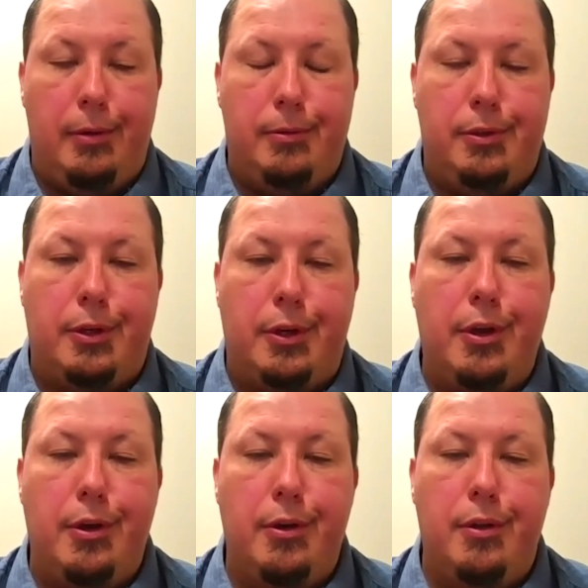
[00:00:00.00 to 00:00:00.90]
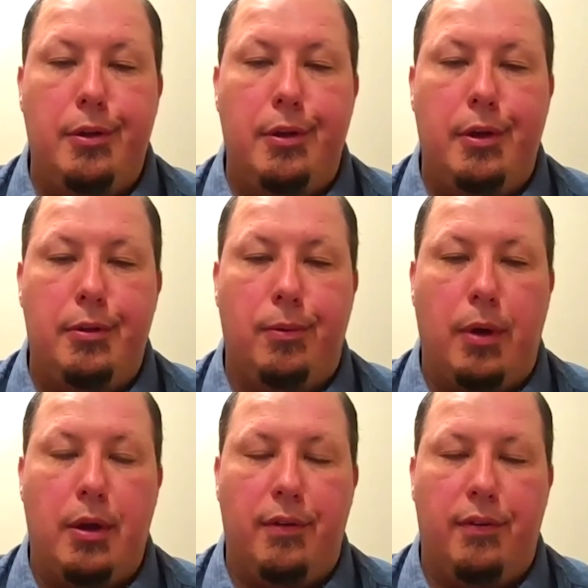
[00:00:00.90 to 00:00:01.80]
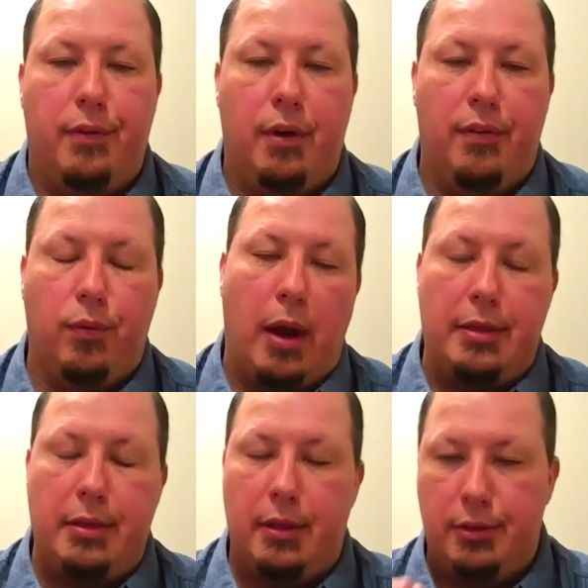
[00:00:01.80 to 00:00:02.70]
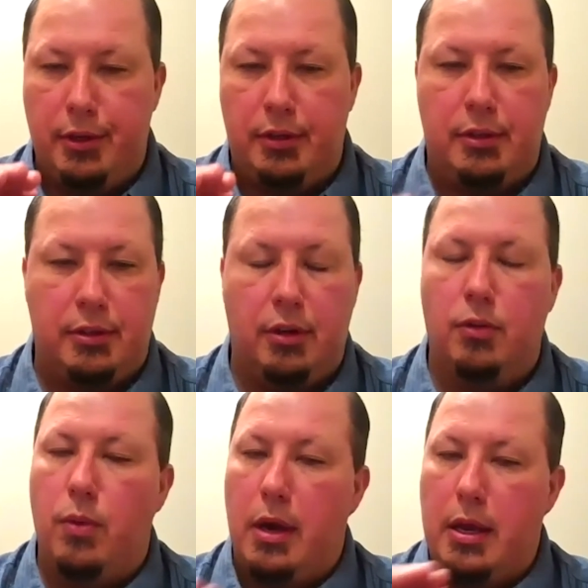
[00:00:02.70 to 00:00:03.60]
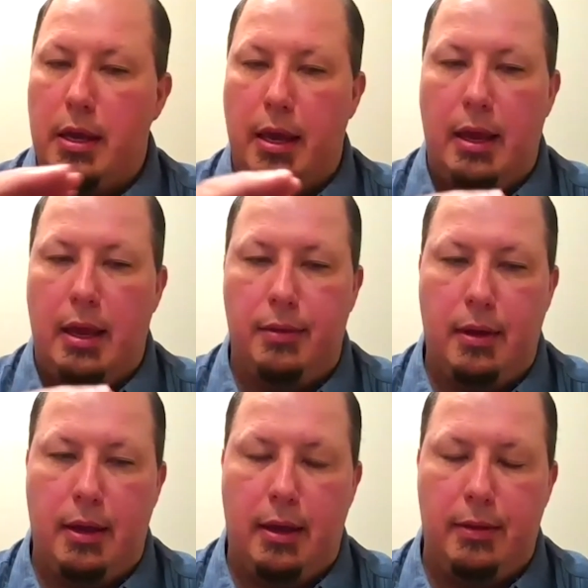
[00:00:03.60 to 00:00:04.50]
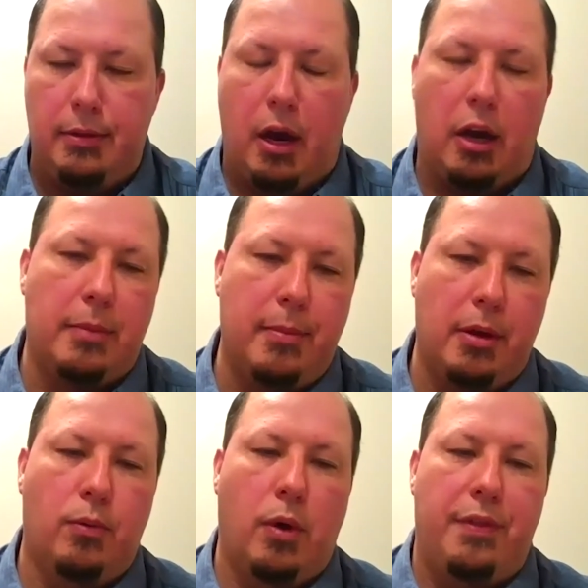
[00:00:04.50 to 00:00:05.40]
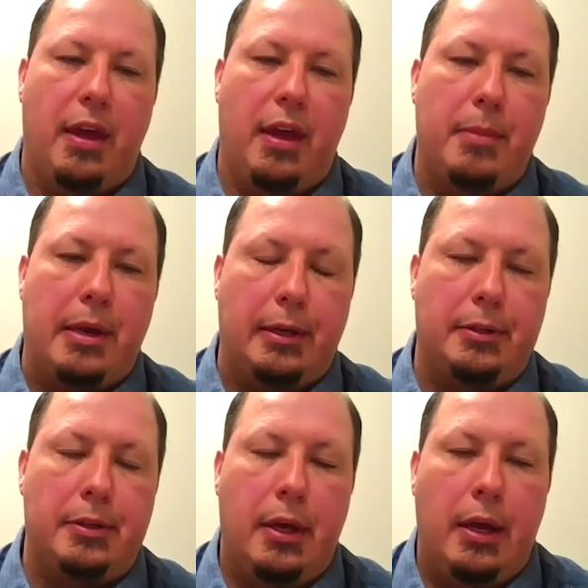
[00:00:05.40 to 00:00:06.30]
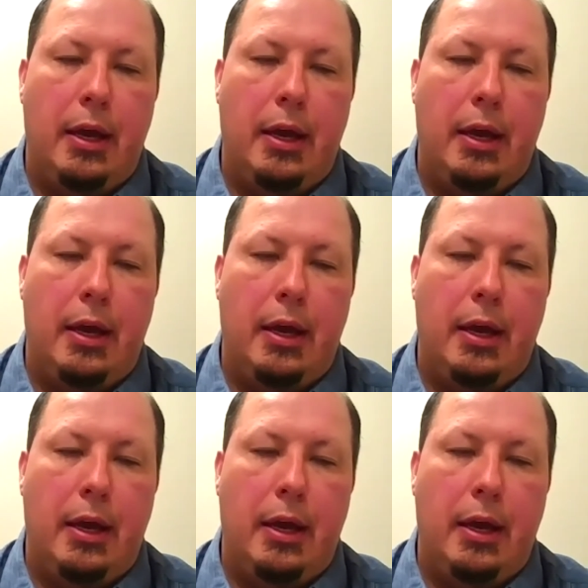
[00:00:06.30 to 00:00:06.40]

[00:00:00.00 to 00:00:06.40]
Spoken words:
secured in the way of writing it just a certain way and documenting what that means.